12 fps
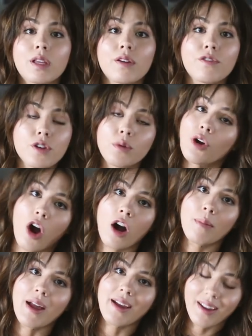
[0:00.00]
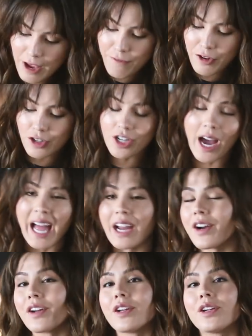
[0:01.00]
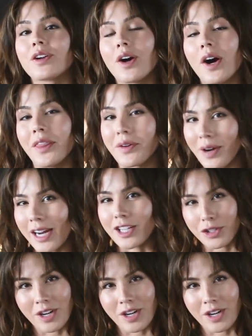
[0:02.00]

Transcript: give you an arm ache. If you're tired, you're on the right